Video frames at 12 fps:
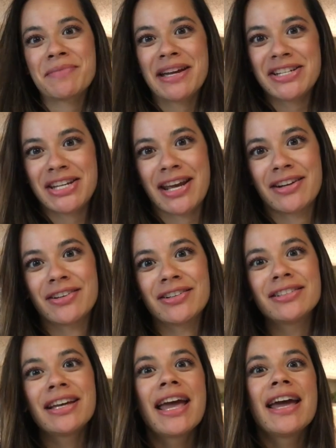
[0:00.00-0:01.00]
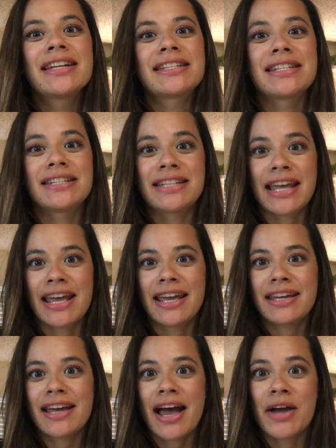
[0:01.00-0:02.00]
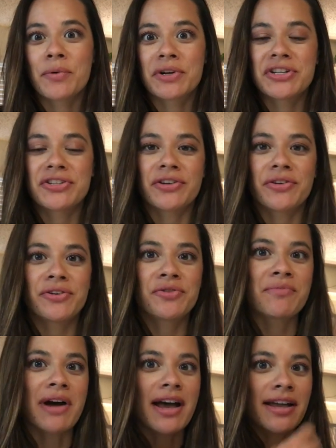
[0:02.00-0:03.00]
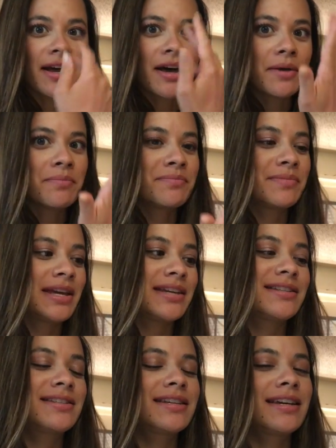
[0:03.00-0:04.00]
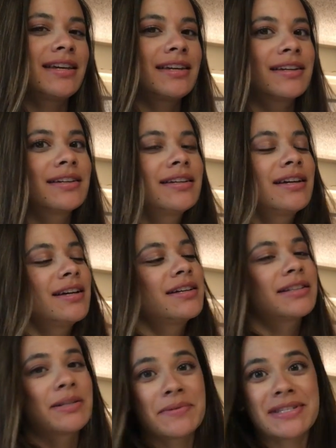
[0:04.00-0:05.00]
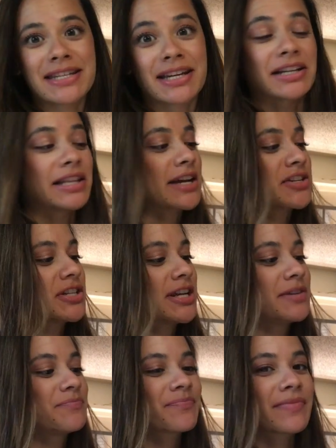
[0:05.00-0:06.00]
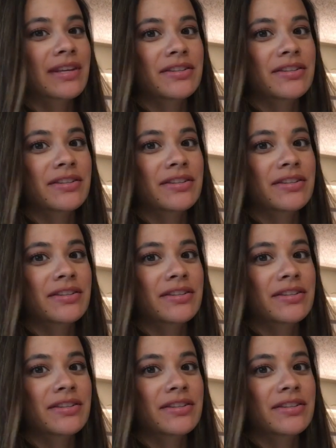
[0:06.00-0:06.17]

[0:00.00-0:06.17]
my channel. Today I want to show you my amazing lipstick collection.